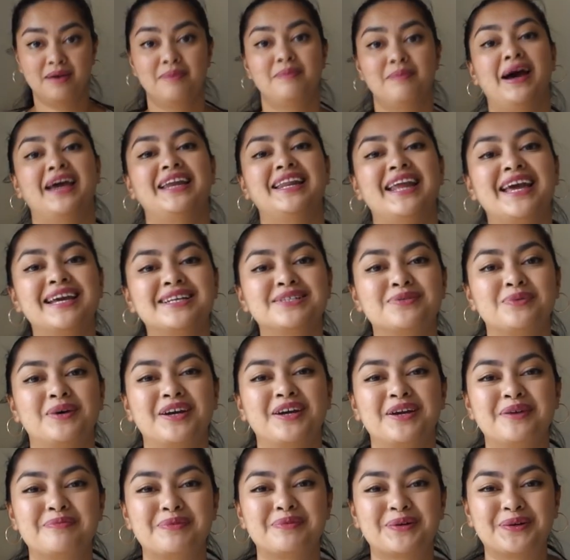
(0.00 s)
My next
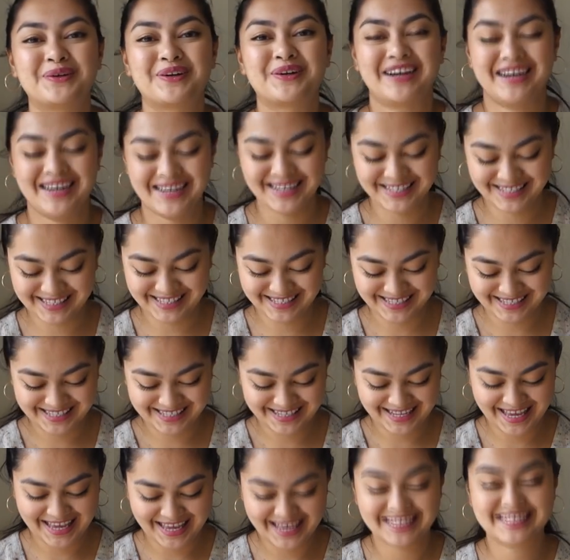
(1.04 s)
work in progress
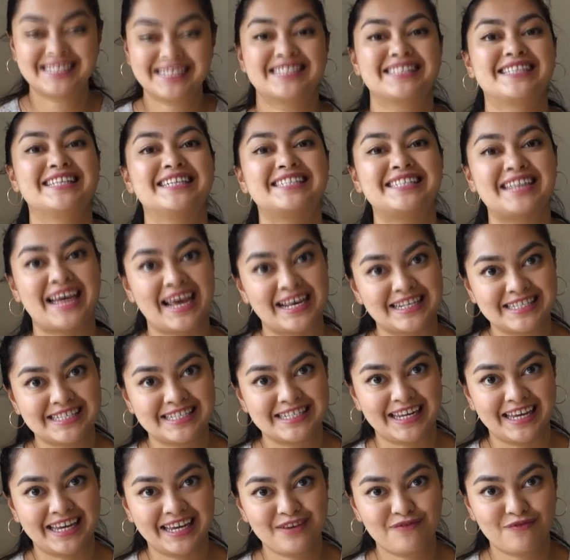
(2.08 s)
is the test
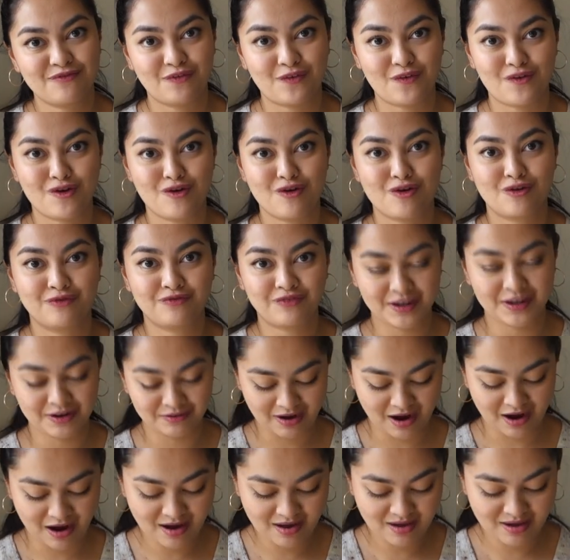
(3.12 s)
knit for
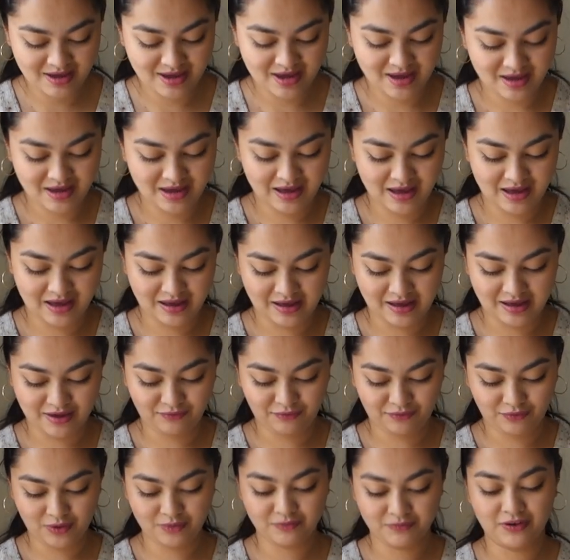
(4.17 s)
Vera
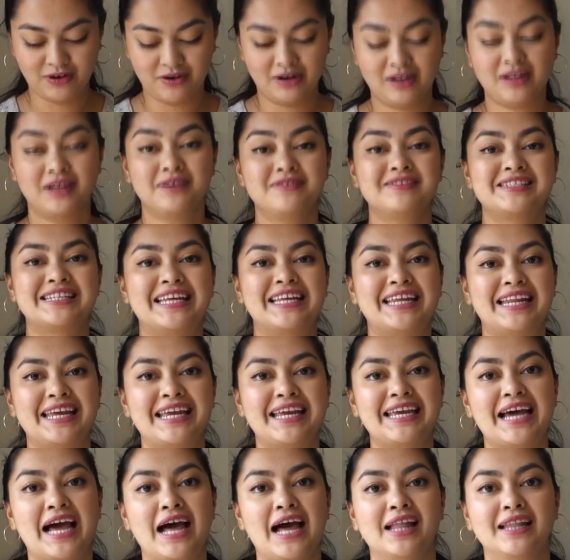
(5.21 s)
from Vera Loves
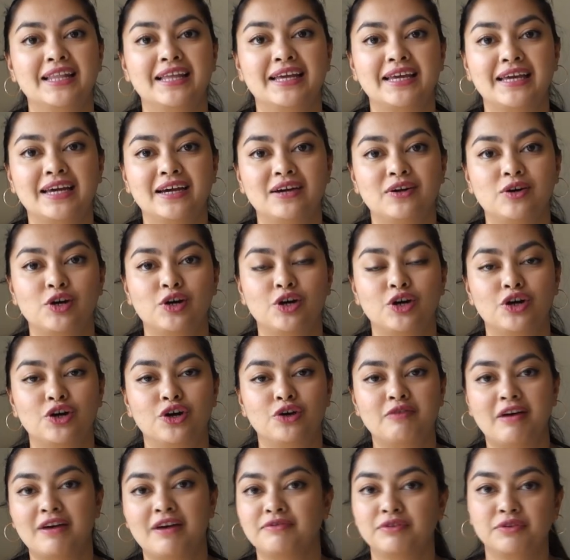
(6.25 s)
Knitting. I'll link
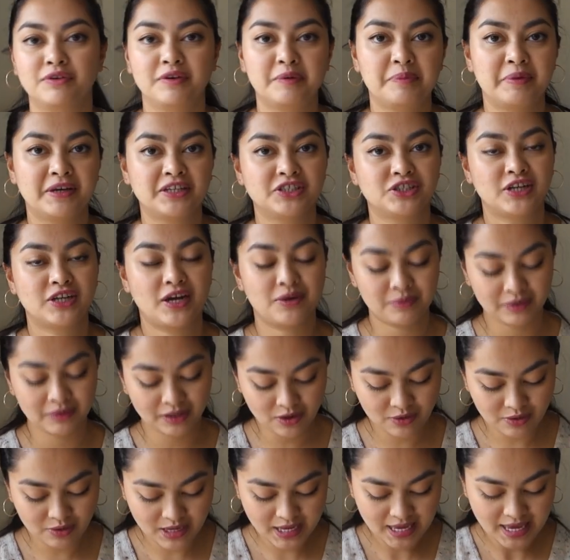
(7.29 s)
her Ravelry page down
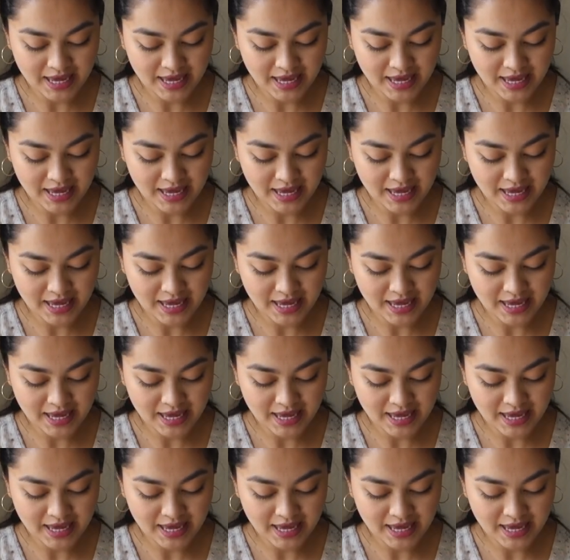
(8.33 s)
below.